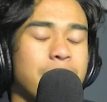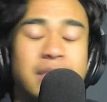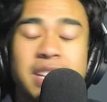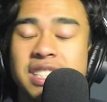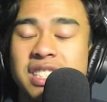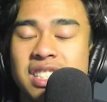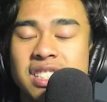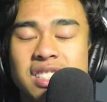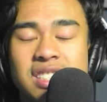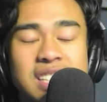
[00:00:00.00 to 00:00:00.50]

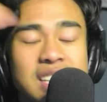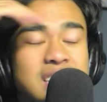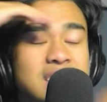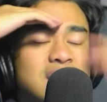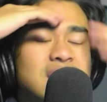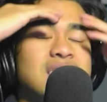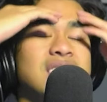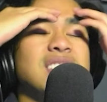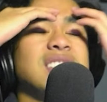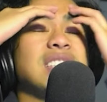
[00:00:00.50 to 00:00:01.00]
This is
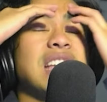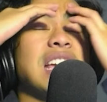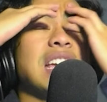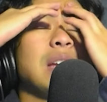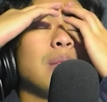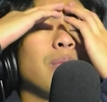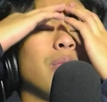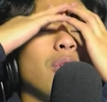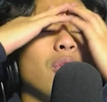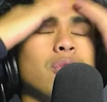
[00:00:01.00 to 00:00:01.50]

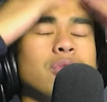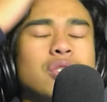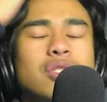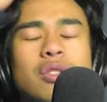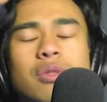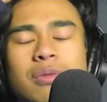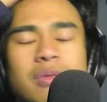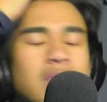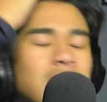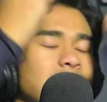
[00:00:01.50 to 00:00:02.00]
insane, bro. So
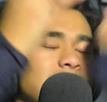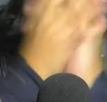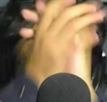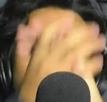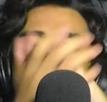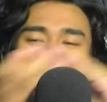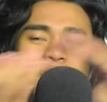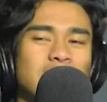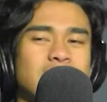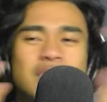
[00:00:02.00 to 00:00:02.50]

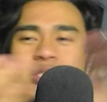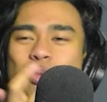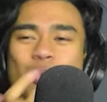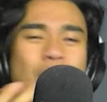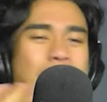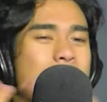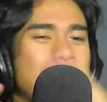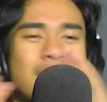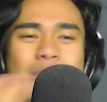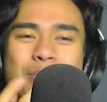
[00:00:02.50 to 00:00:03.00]

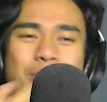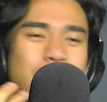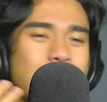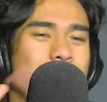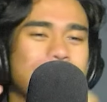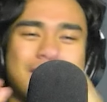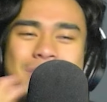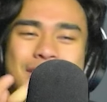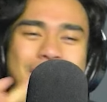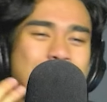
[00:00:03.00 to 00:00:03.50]
round of
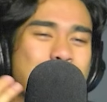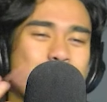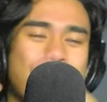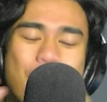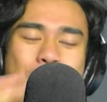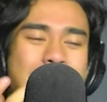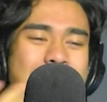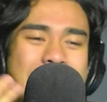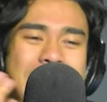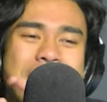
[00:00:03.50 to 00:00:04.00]
applause to them, bro.
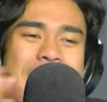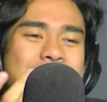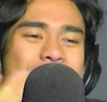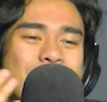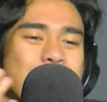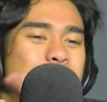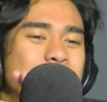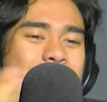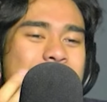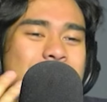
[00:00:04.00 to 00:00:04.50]
I can't
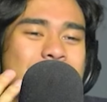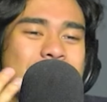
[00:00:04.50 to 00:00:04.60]
even believe